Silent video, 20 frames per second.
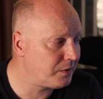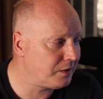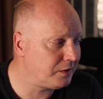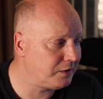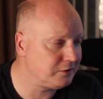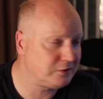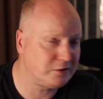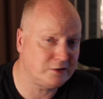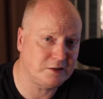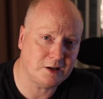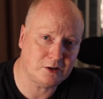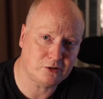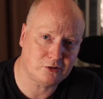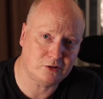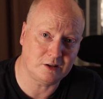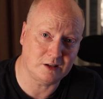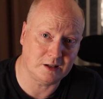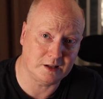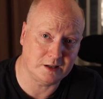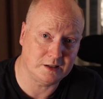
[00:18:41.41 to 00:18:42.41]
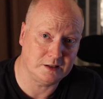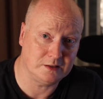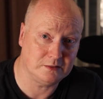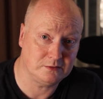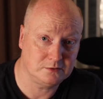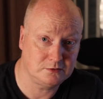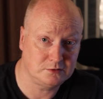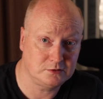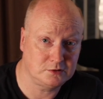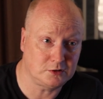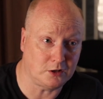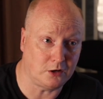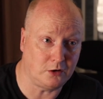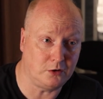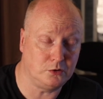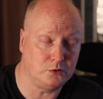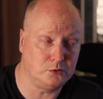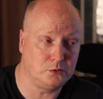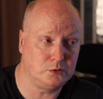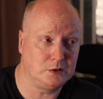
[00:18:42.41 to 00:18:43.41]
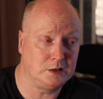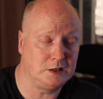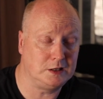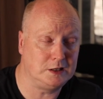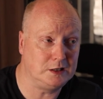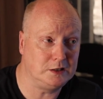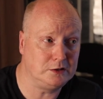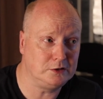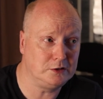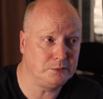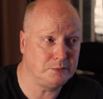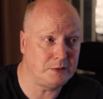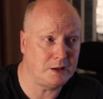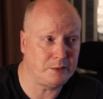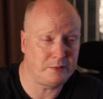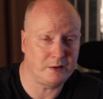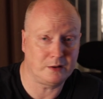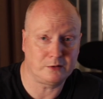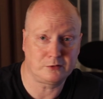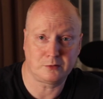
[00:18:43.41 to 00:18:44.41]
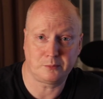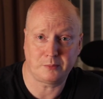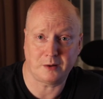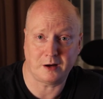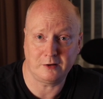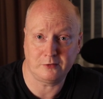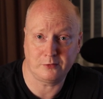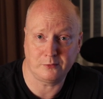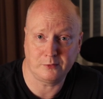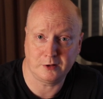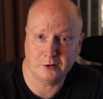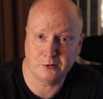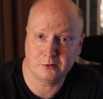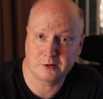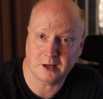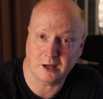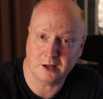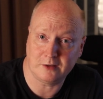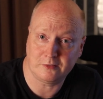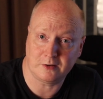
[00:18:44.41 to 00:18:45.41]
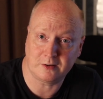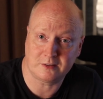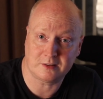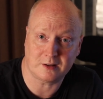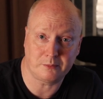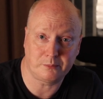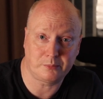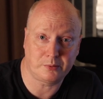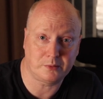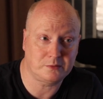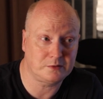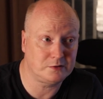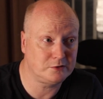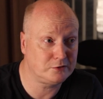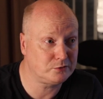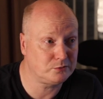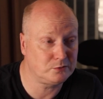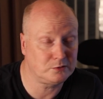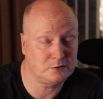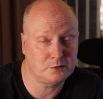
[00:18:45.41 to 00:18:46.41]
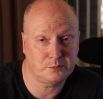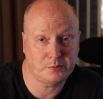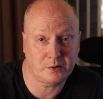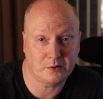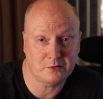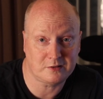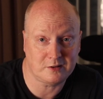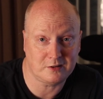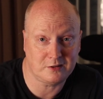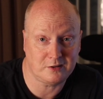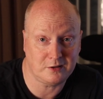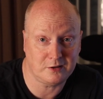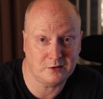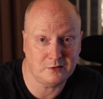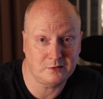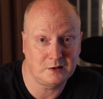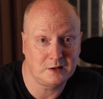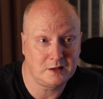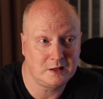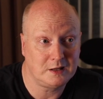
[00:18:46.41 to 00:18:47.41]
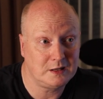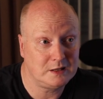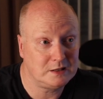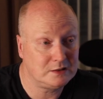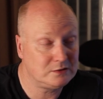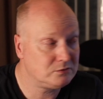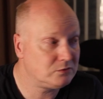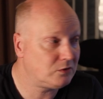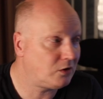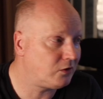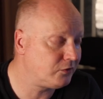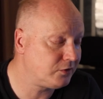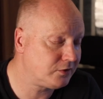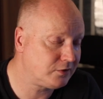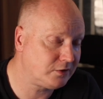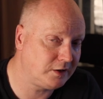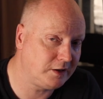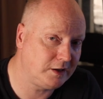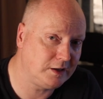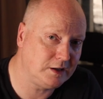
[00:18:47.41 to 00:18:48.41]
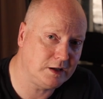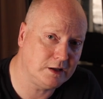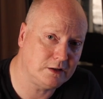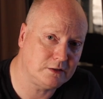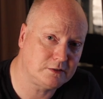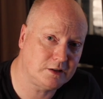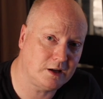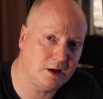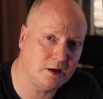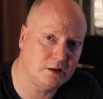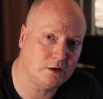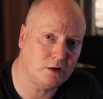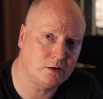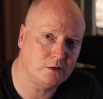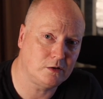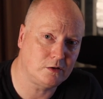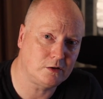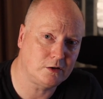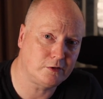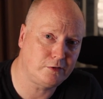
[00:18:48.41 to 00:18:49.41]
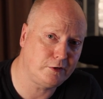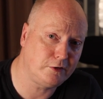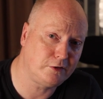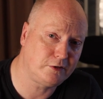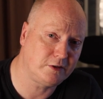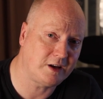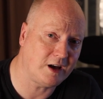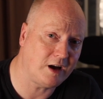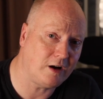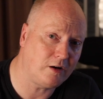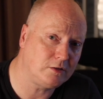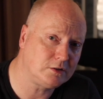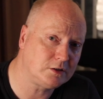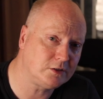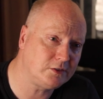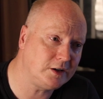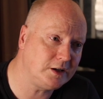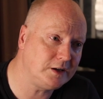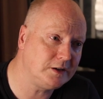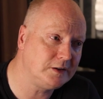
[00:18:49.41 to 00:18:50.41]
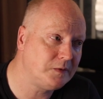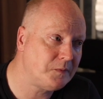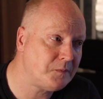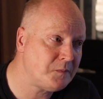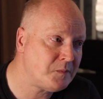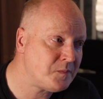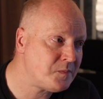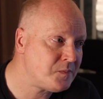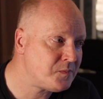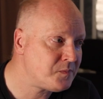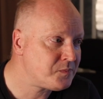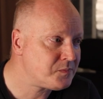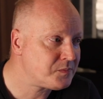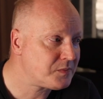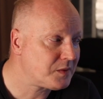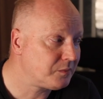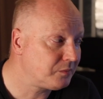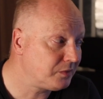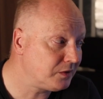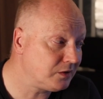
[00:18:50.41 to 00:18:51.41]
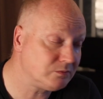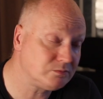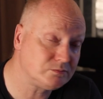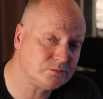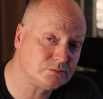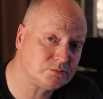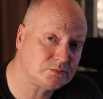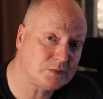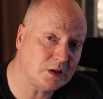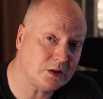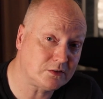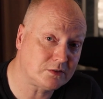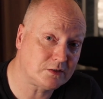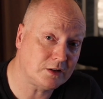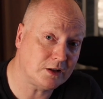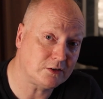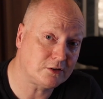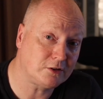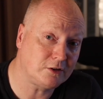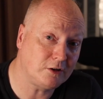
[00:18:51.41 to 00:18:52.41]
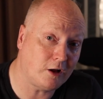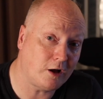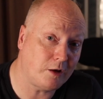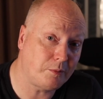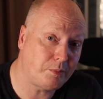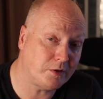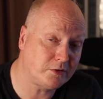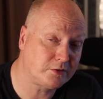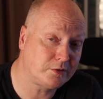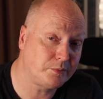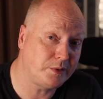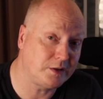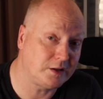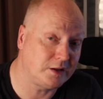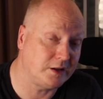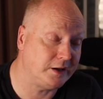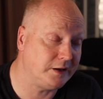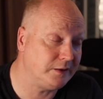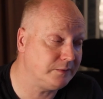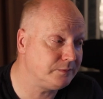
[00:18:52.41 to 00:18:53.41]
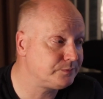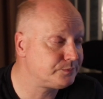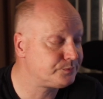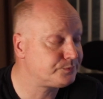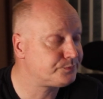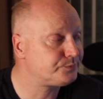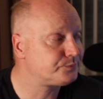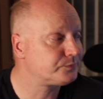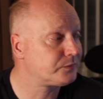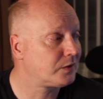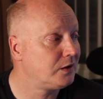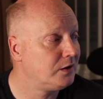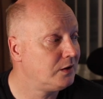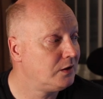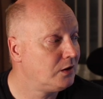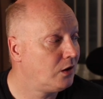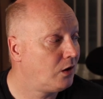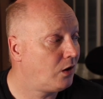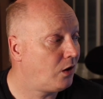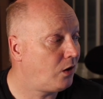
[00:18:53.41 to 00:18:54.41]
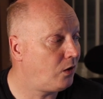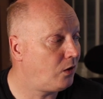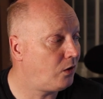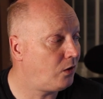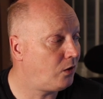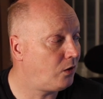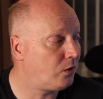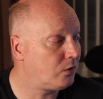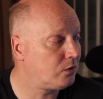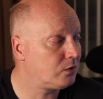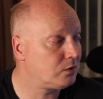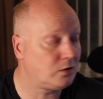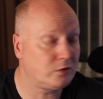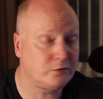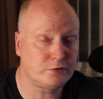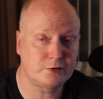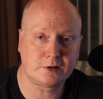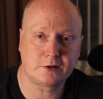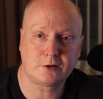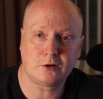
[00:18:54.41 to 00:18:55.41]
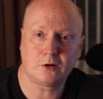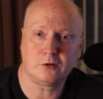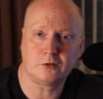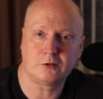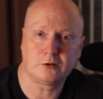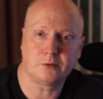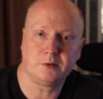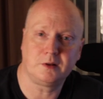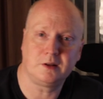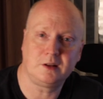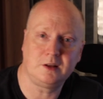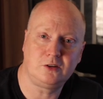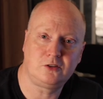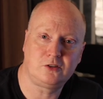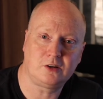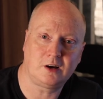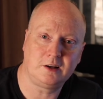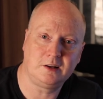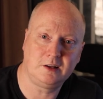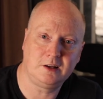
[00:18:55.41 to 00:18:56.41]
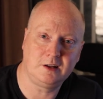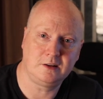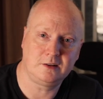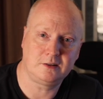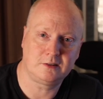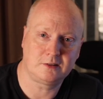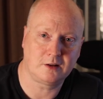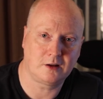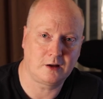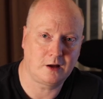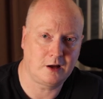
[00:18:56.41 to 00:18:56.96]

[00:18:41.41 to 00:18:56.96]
internationally. So you may be able to buy it from the UK, for example, and someone can post it to you. Obviously it'll take a lot longer for you to get hold of it, but that's a possibility. Or obviously go on some of these Chinese